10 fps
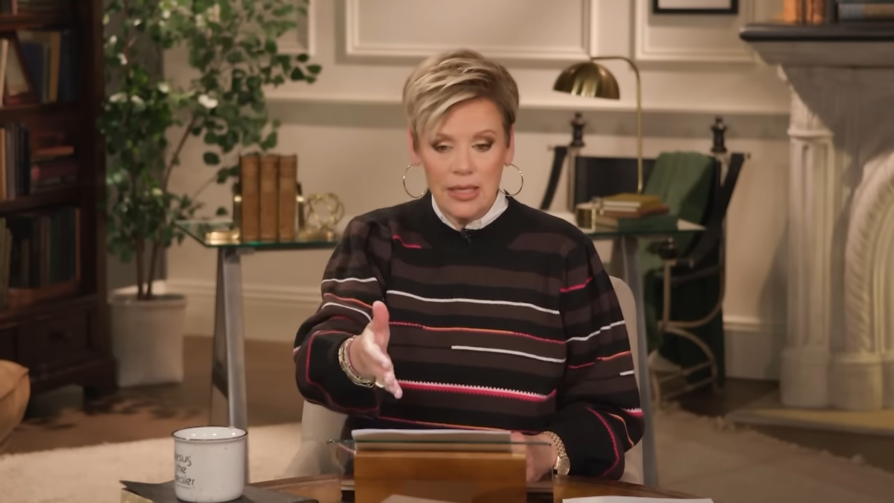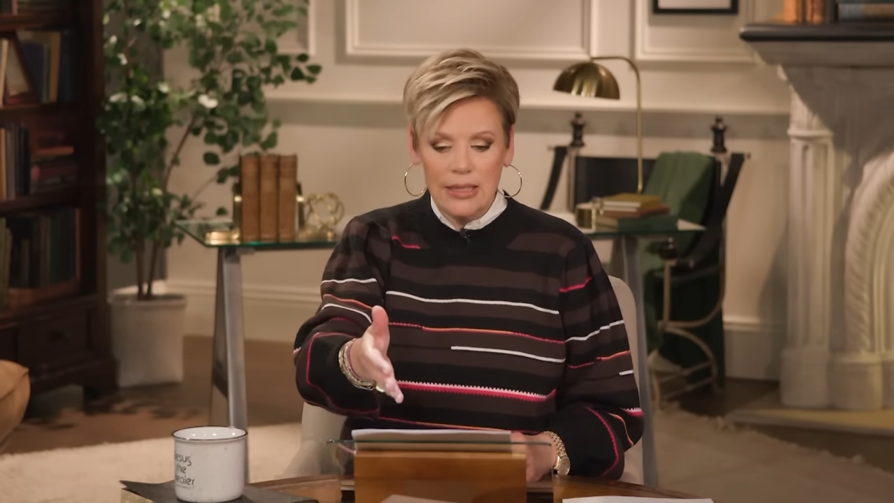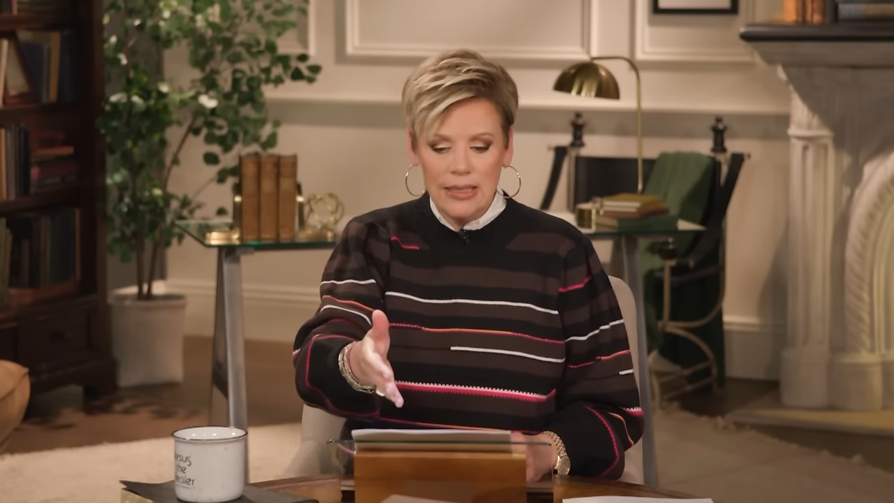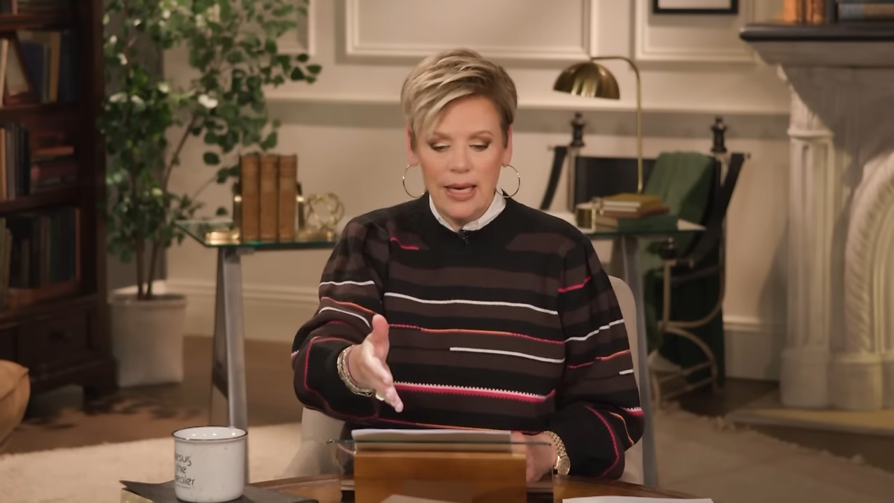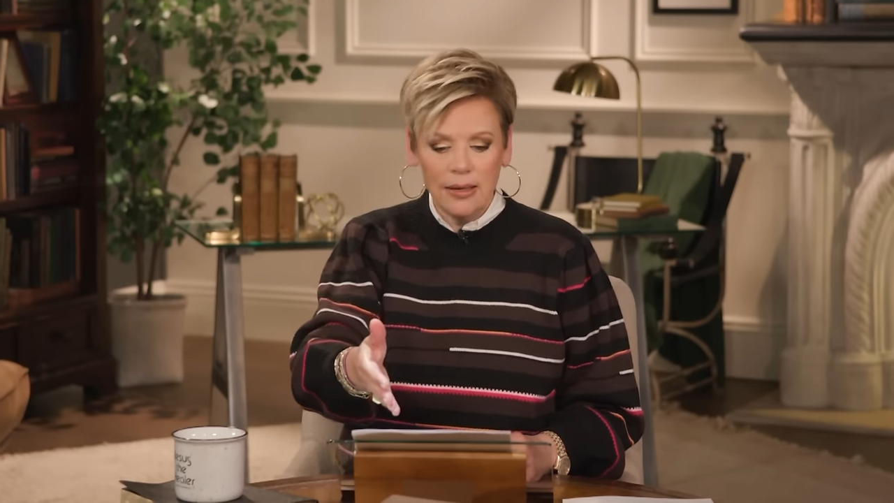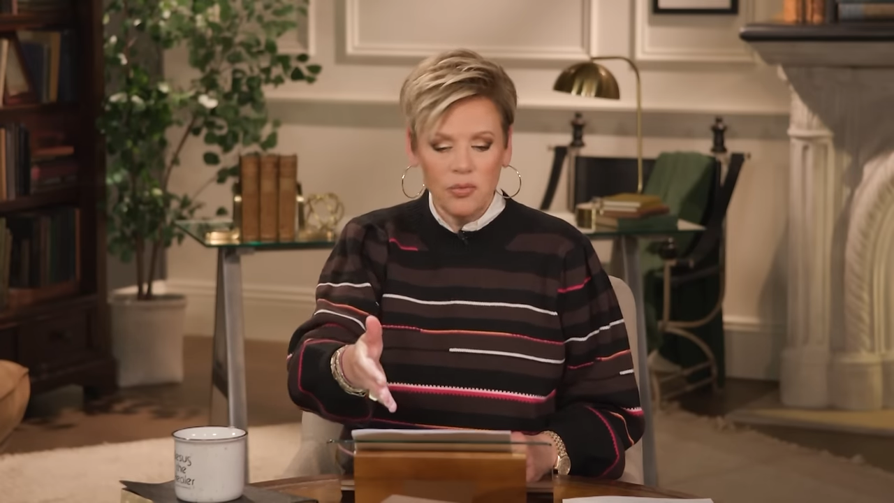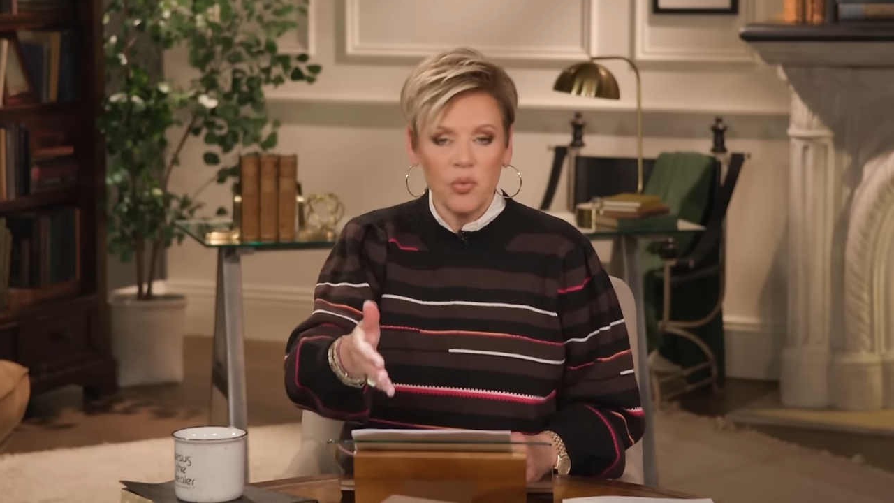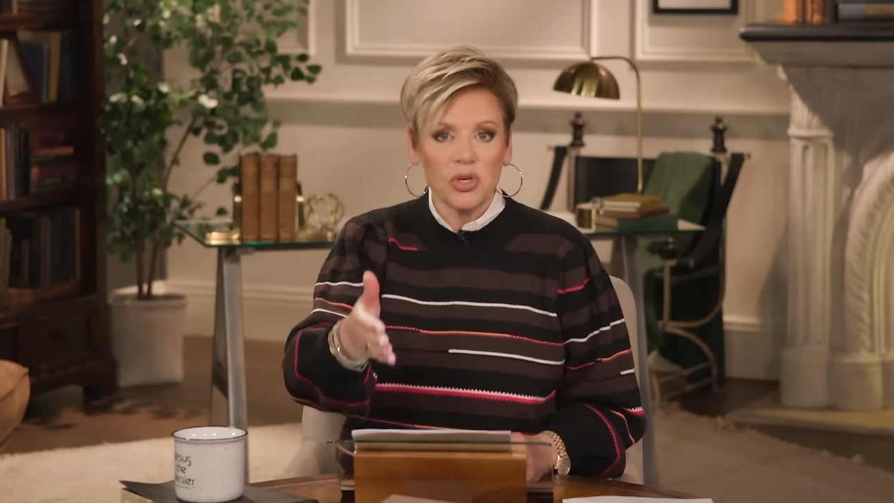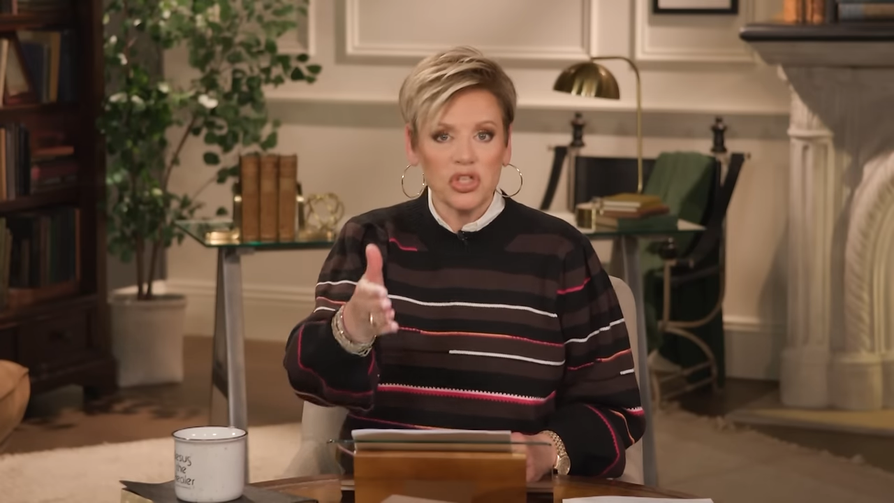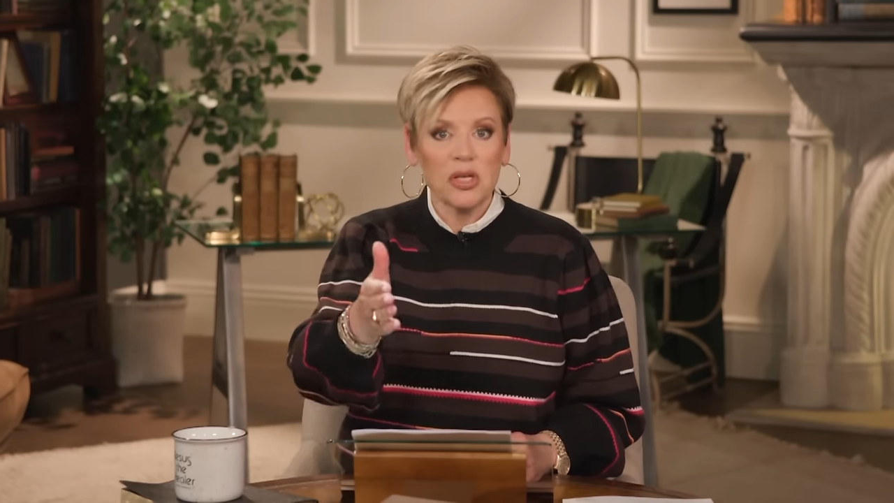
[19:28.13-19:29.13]
to get
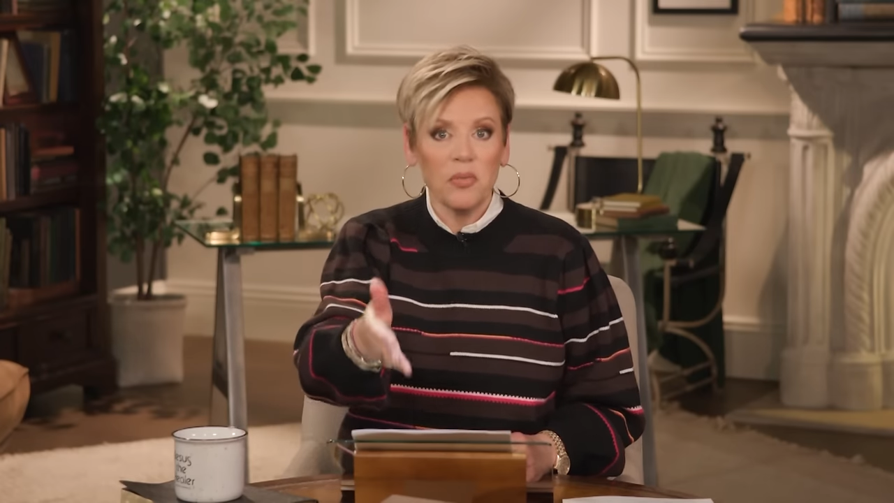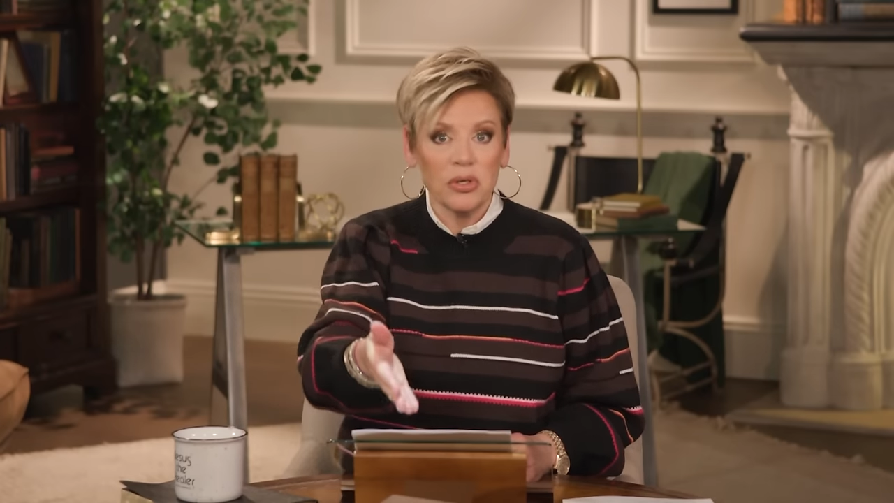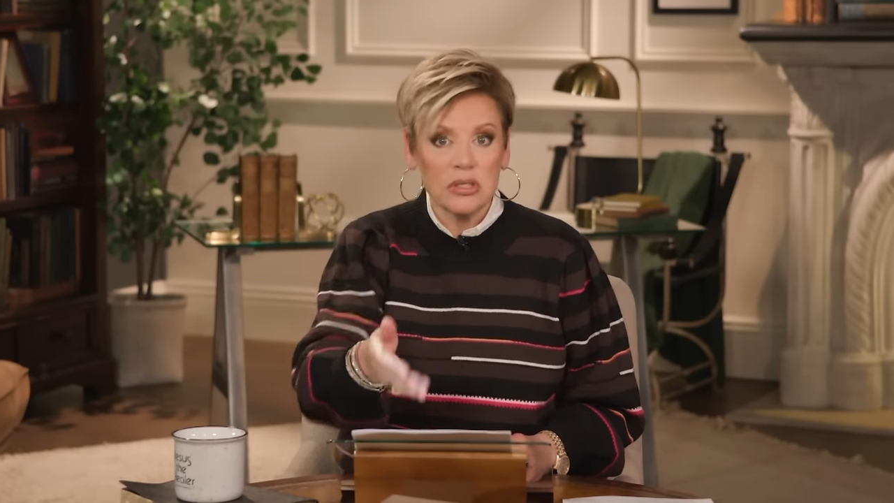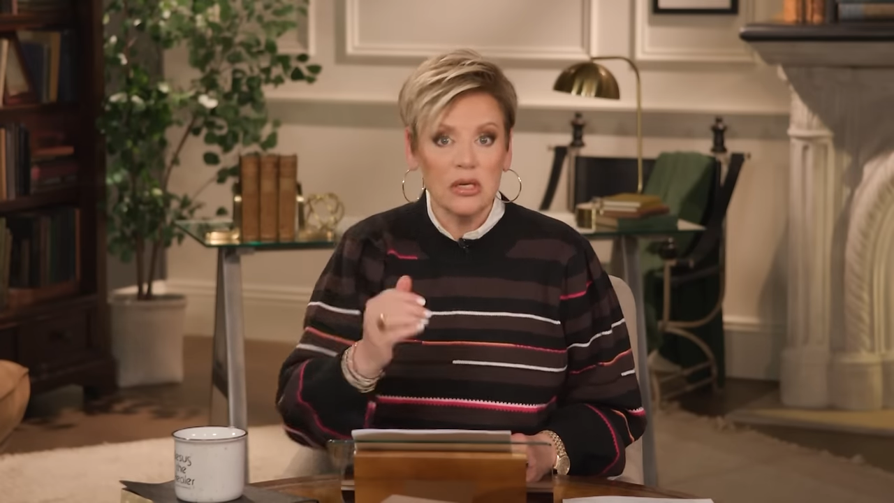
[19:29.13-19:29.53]
where someone